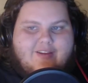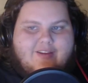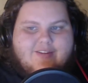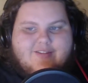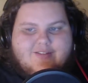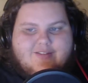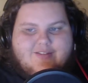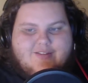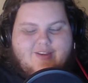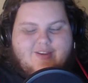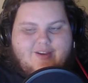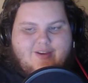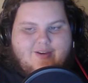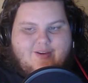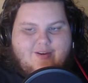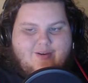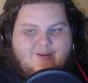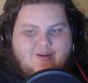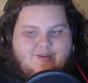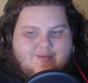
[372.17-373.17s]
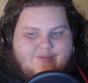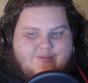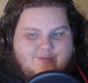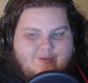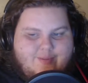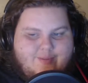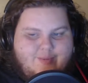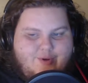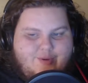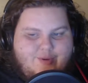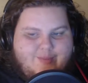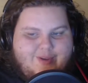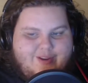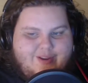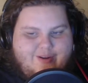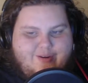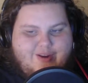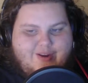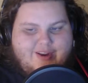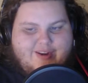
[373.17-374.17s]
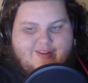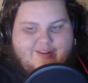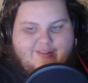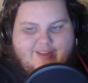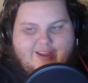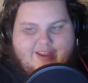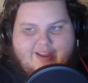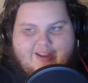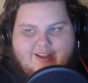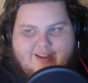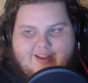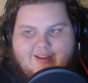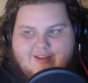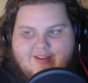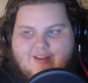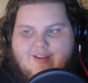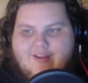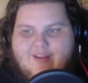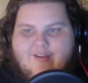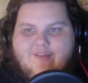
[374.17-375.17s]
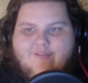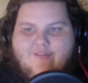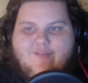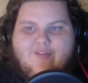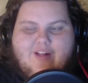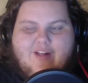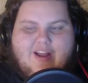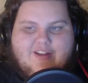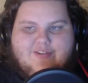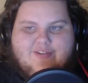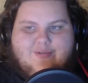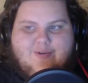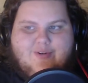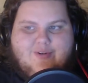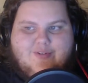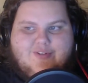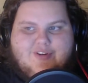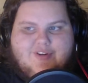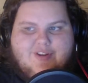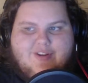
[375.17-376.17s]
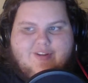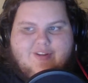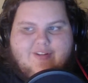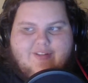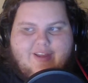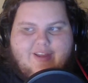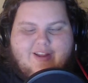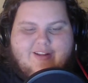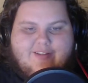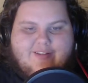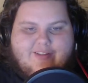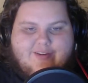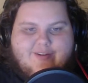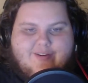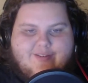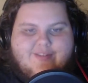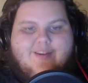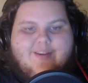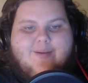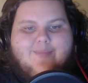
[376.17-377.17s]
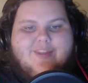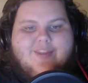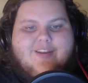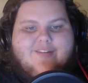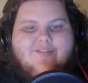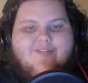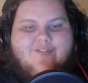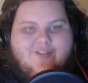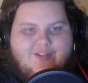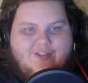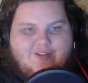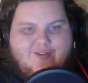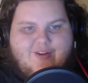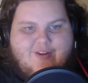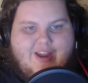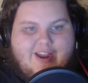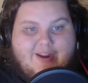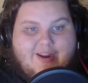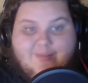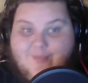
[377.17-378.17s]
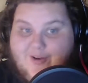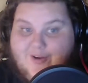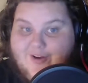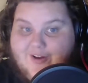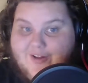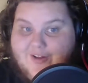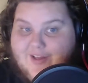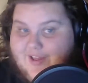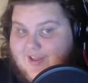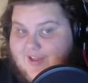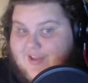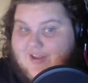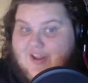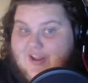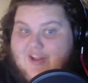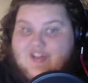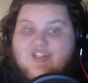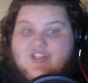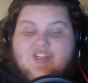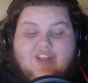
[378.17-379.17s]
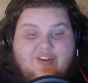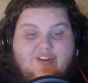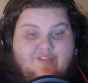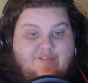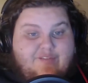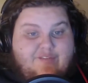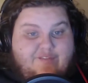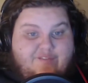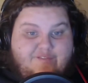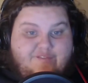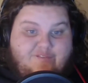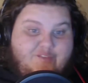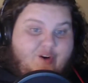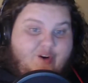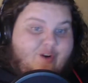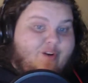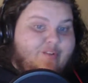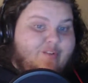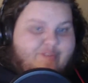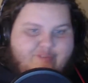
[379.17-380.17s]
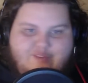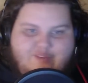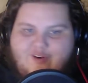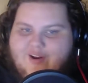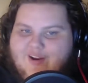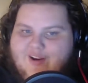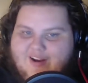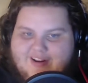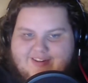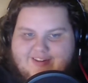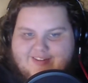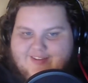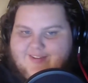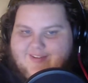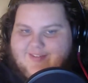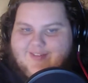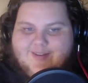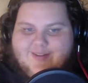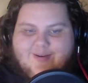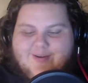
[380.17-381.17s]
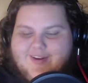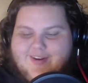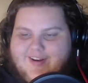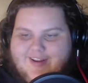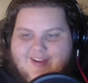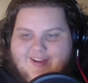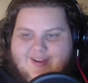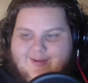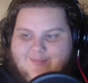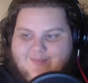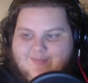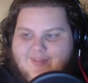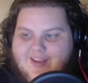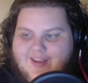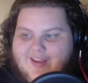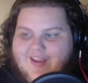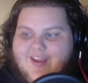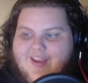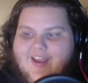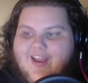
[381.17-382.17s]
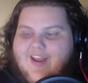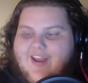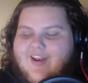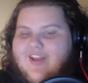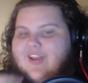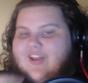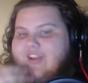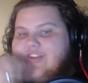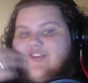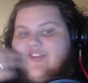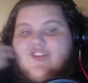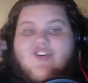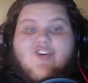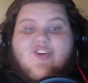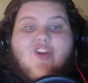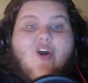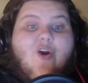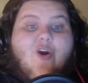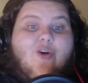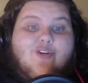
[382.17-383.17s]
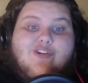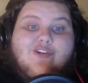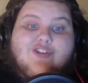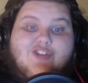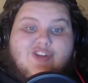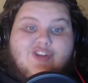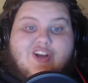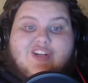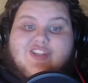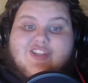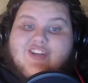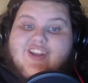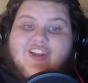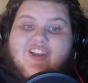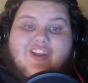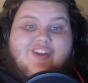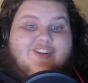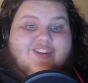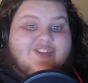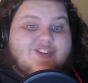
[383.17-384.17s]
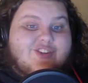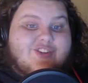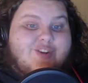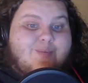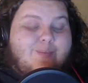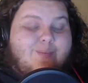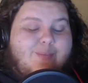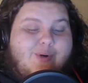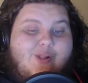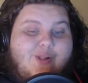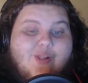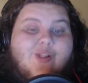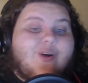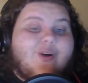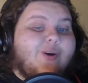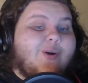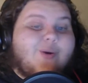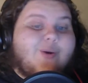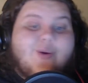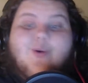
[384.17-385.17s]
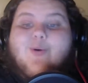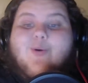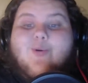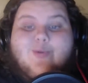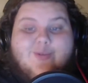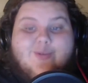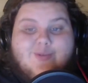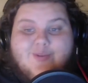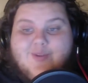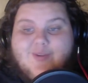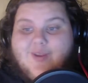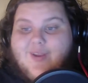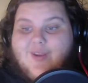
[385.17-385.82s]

So when Bulma agreed to, like, flash Roshi like a little something for the Dragon Ball, she full frontal nuded him, and his nose just explodes.